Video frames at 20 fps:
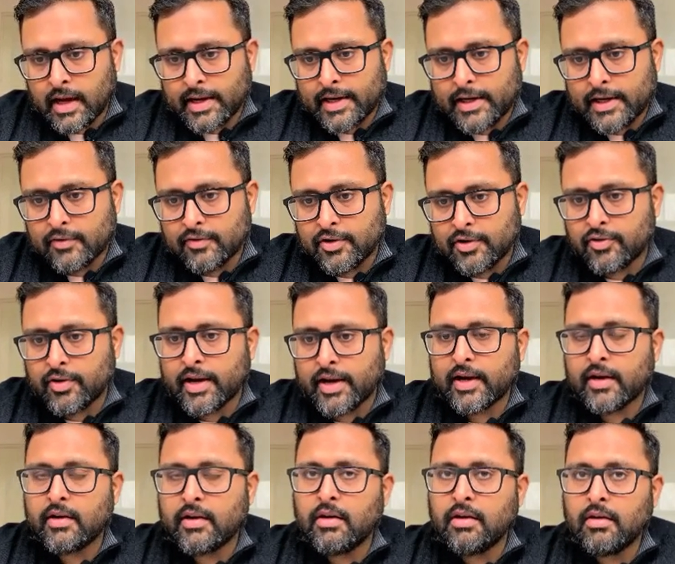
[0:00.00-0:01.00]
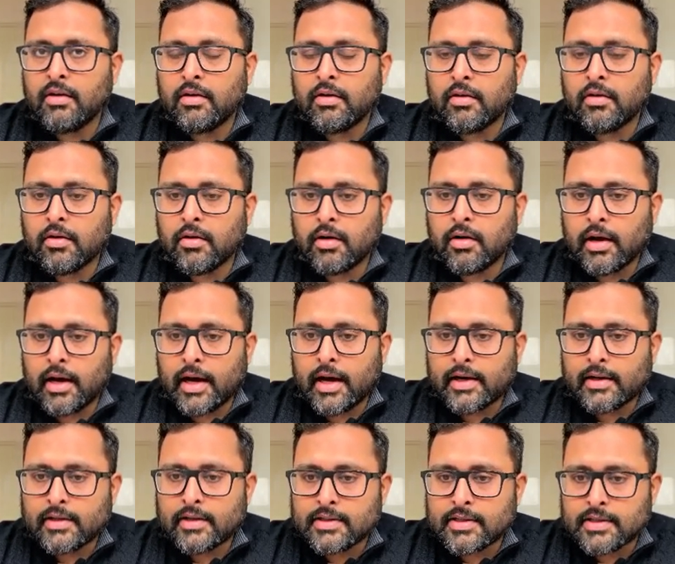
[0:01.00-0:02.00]
height of the triangle,
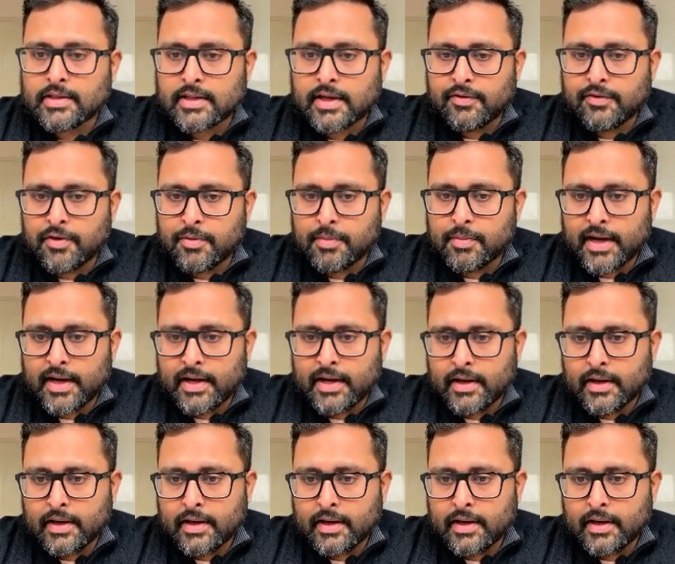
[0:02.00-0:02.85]
and this is given by